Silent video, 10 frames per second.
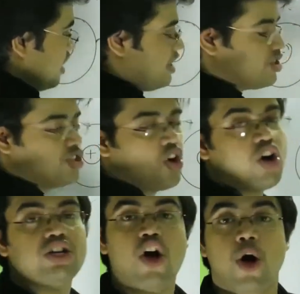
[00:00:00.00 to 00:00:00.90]
it is
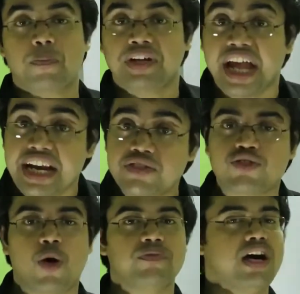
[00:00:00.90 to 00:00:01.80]
not
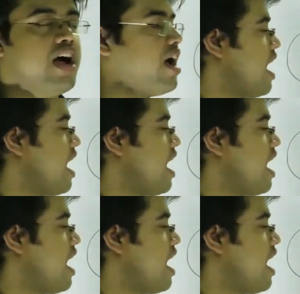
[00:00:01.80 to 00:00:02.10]
obtained from the